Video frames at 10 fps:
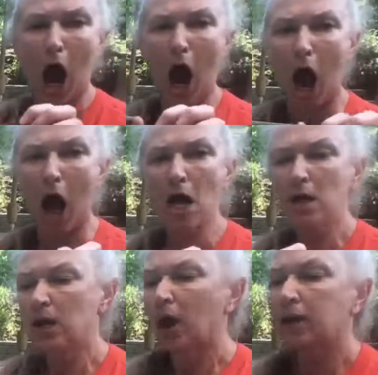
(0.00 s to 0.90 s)
ha,
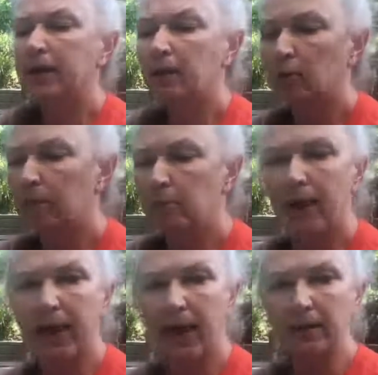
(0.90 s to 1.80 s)
like a rubber
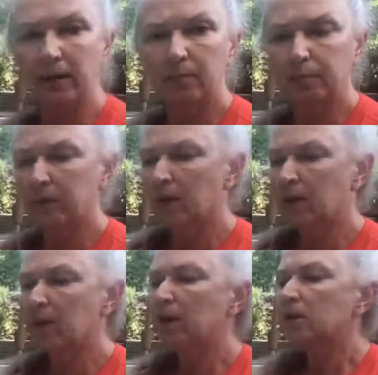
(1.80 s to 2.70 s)
band.
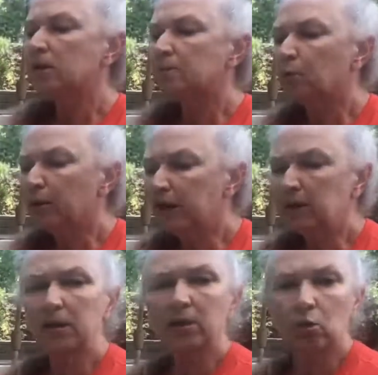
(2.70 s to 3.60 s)

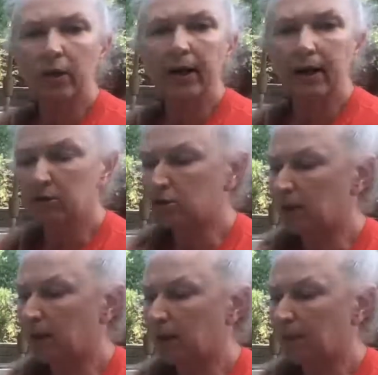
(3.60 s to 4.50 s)
Springs store
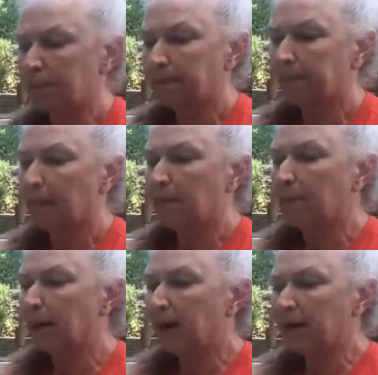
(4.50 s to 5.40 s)
energy
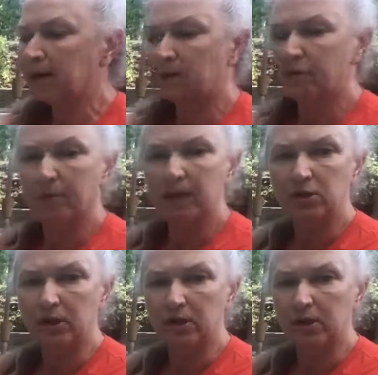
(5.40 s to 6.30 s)
by
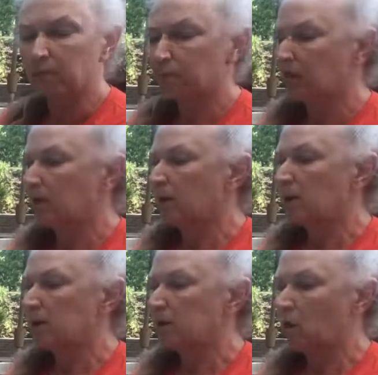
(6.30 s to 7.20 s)
deformation.
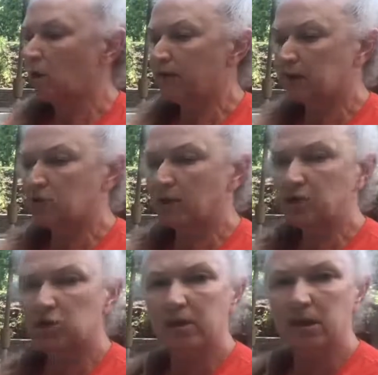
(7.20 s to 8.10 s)
So if I
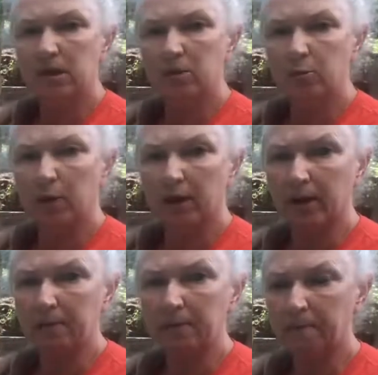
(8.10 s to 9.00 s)
stretch this spring,
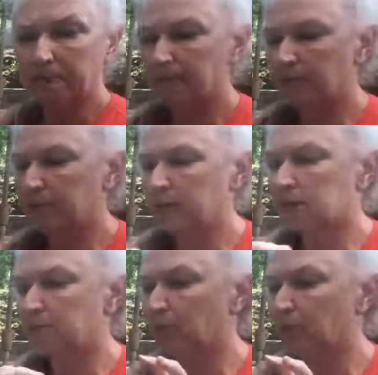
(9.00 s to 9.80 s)
this